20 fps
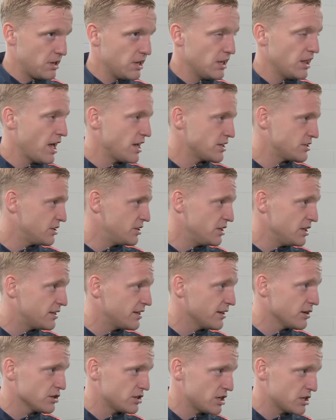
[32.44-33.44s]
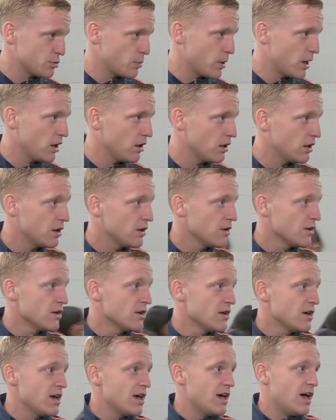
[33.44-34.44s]
likes the details as well,
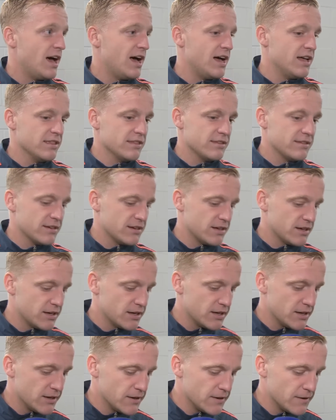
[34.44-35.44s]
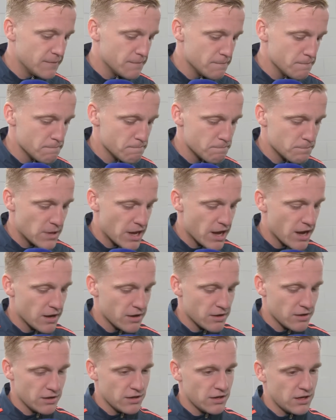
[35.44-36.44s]
and yeah
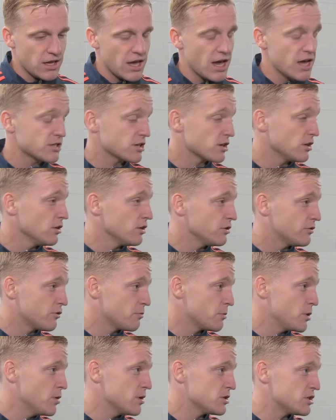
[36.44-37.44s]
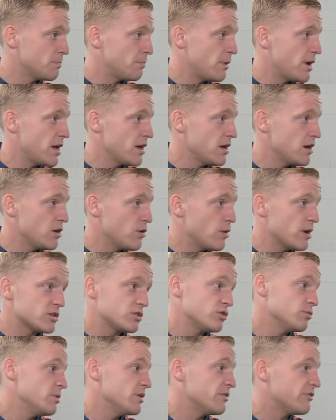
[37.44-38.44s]
he asks a lot from you as a player. You
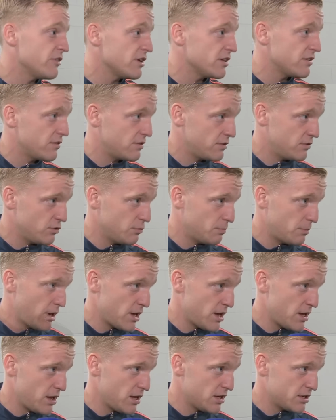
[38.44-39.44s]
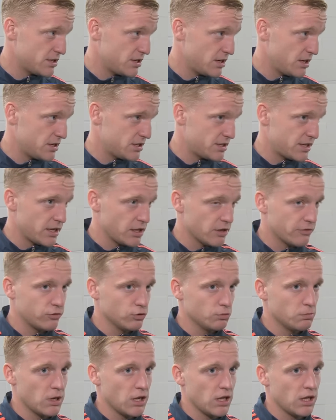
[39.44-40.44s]
have to be fit to play his style of
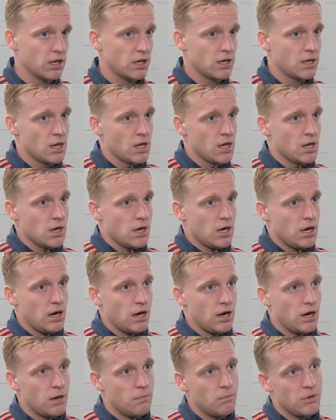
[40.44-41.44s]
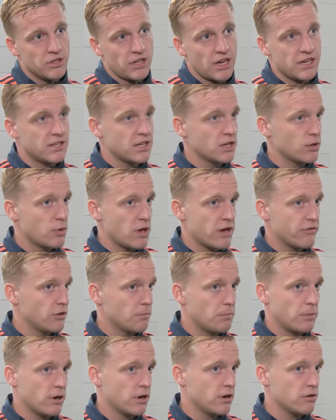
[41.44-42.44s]
football, but I think we
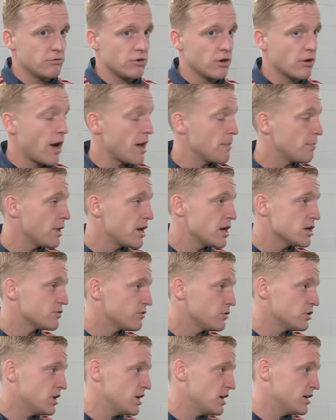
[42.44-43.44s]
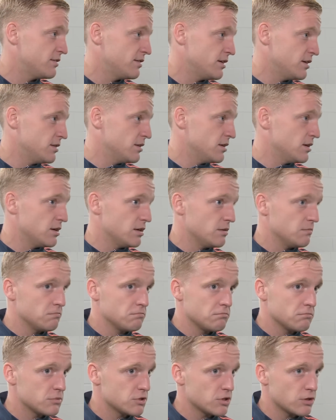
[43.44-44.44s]
have the right players for that, and
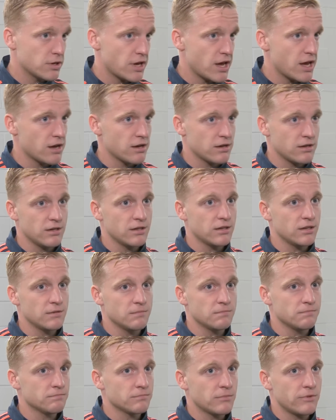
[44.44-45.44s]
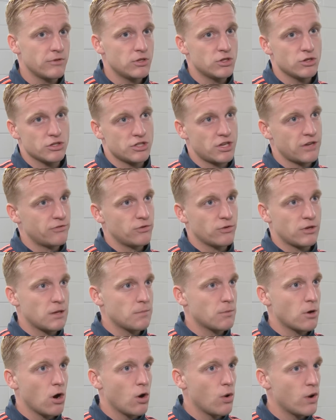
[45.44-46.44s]
so yeah we just have to
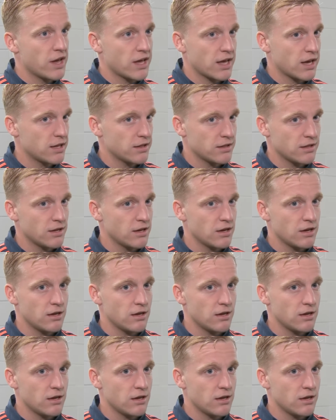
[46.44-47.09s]
keep going and